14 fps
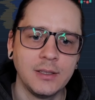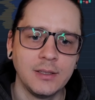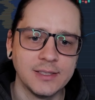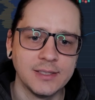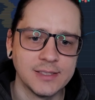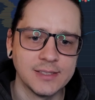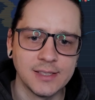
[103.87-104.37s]

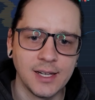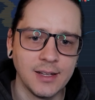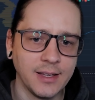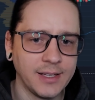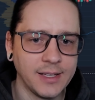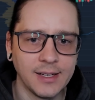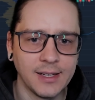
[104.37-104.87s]
This is not
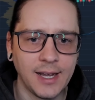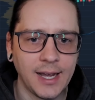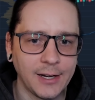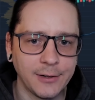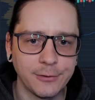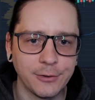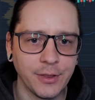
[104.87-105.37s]
like an
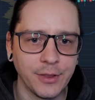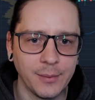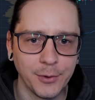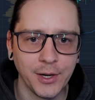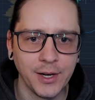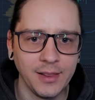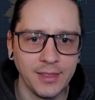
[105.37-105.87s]
ad for them
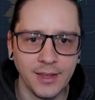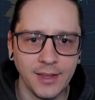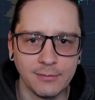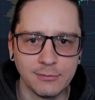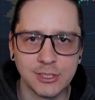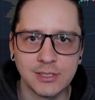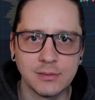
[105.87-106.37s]
or
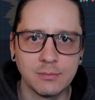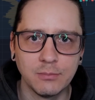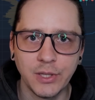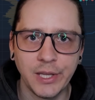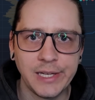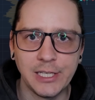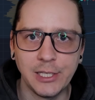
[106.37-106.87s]
anything, just
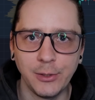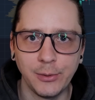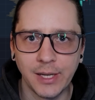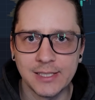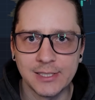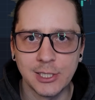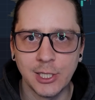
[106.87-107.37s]
letting you
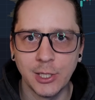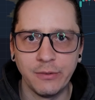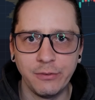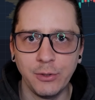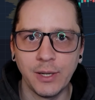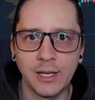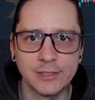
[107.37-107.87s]
guys know if
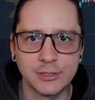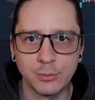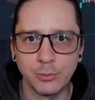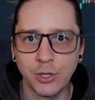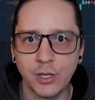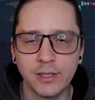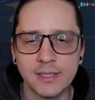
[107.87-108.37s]
you guys
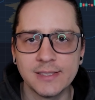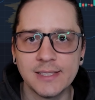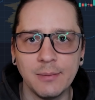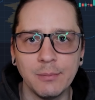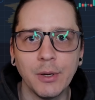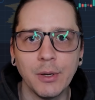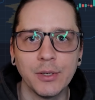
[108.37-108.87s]
were in the
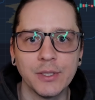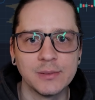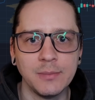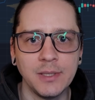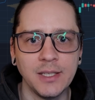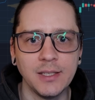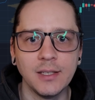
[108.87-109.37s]
same boat as
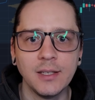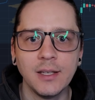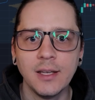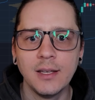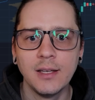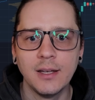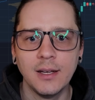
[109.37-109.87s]
me.
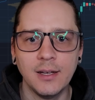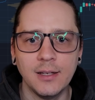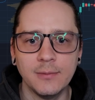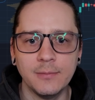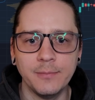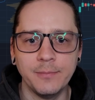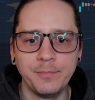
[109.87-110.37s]

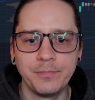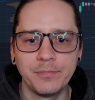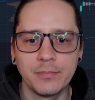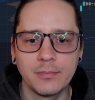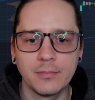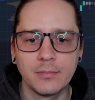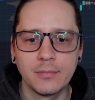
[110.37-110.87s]

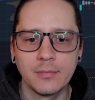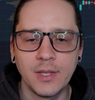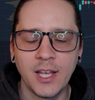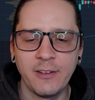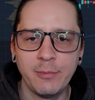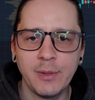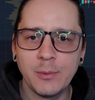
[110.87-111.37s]

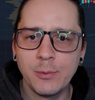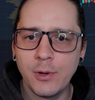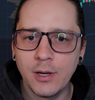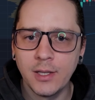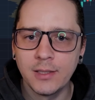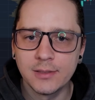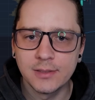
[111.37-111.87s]
I've been
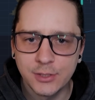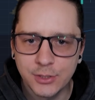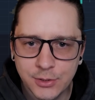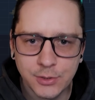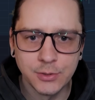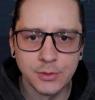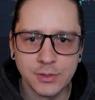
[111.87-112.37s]
wanting
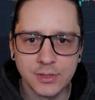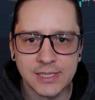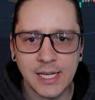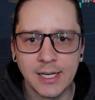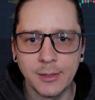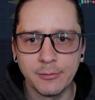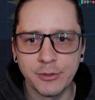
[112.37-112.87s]
to
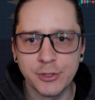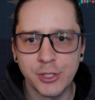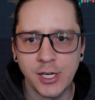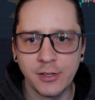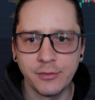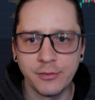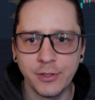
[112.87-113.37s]
sign up for
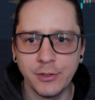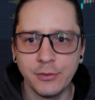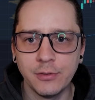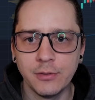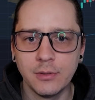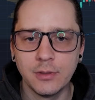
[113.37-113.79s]
Tradingview